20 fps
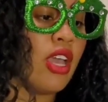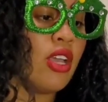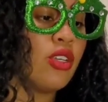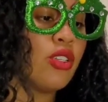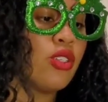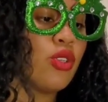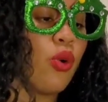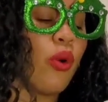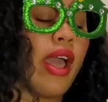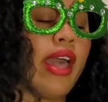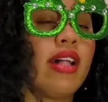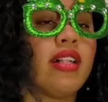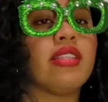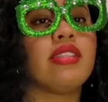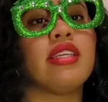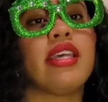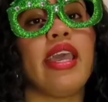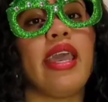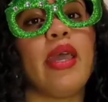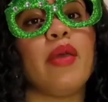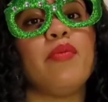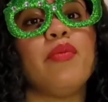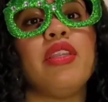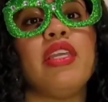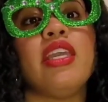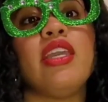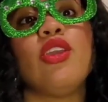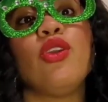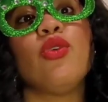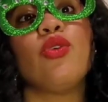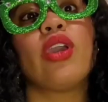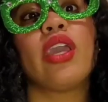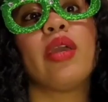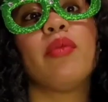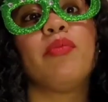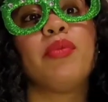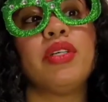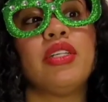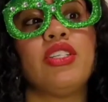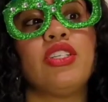So Elta MD, you
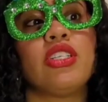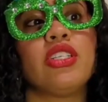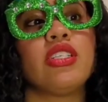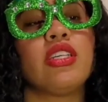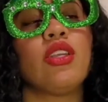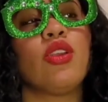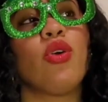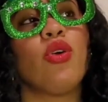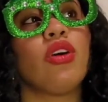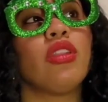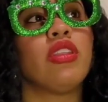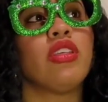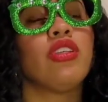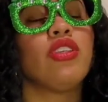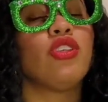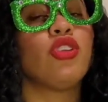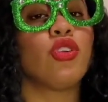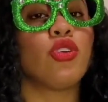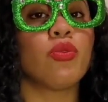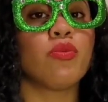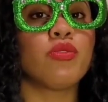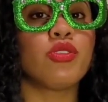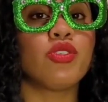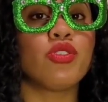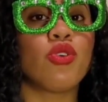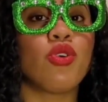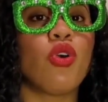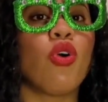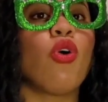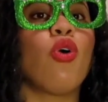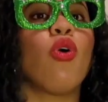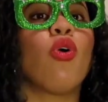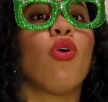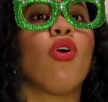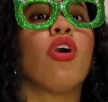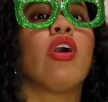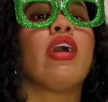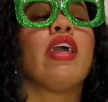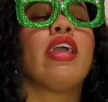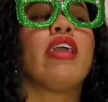can purchase it on the derm store,
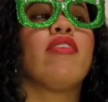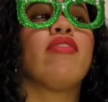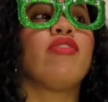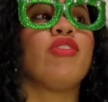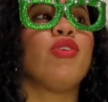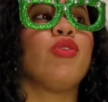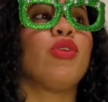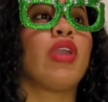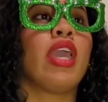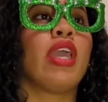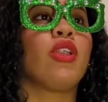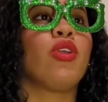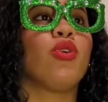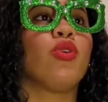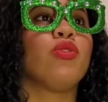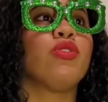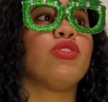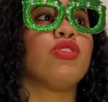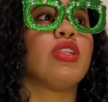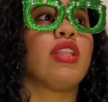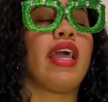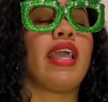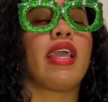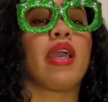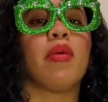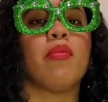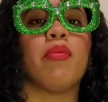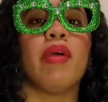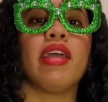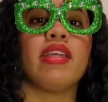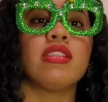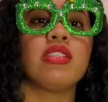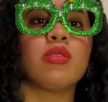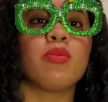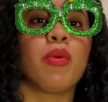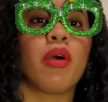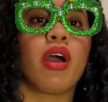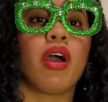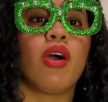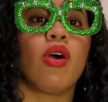or if you can go to like a med
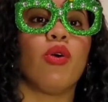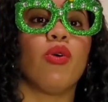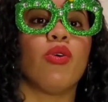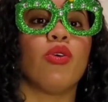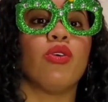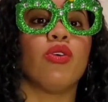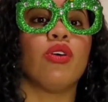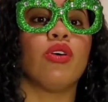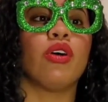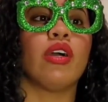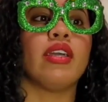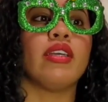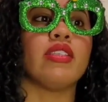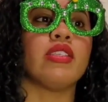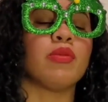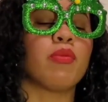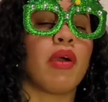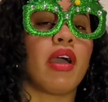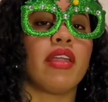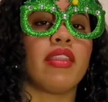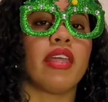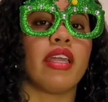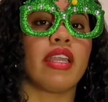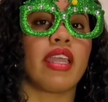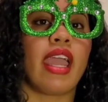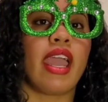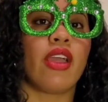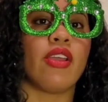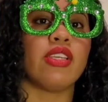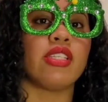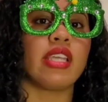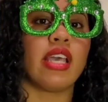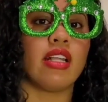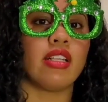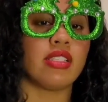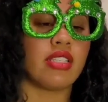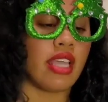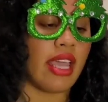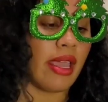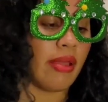spa or a spa that carries
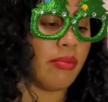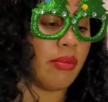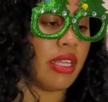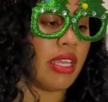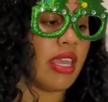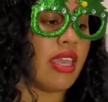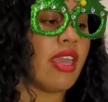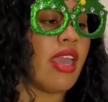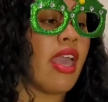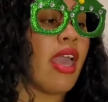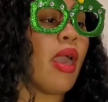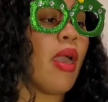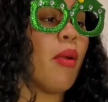Elta MD.